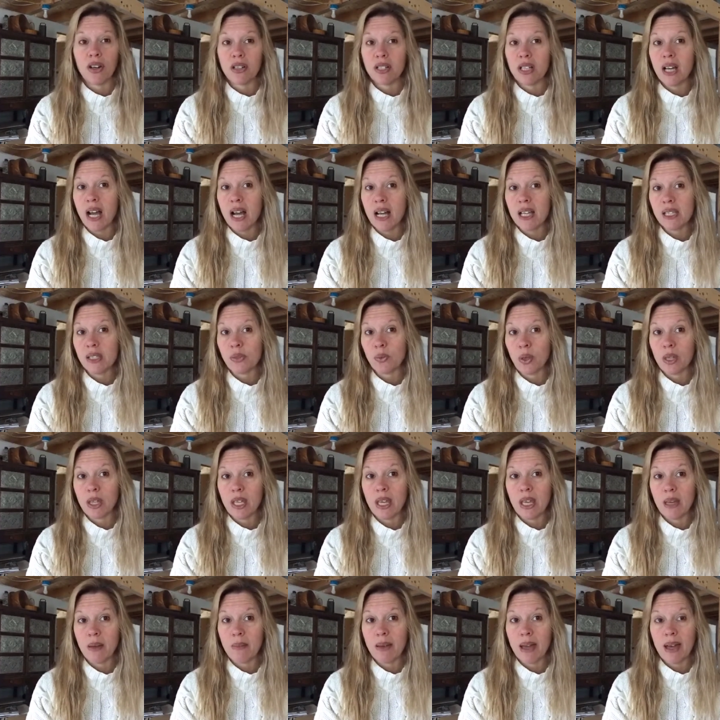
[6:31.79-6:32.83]
our ties with
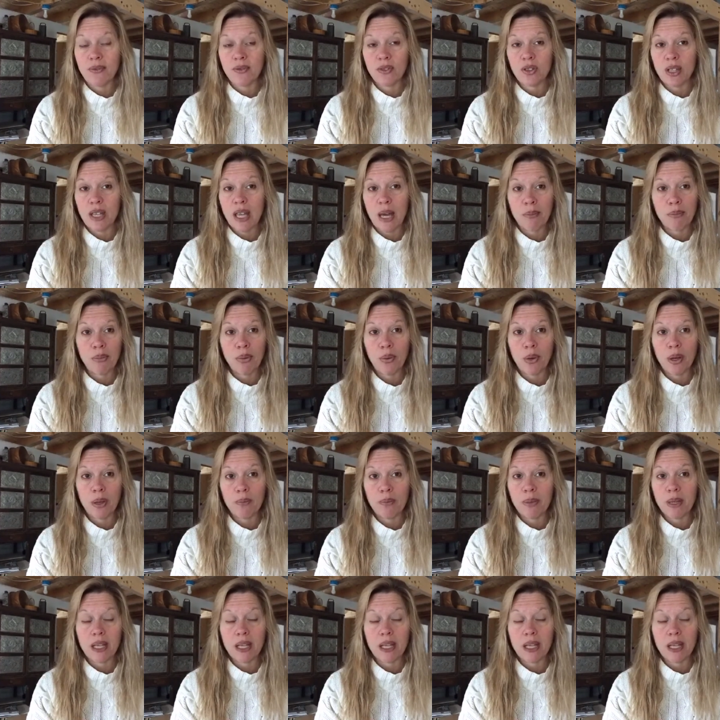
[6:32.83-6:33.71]
him after that point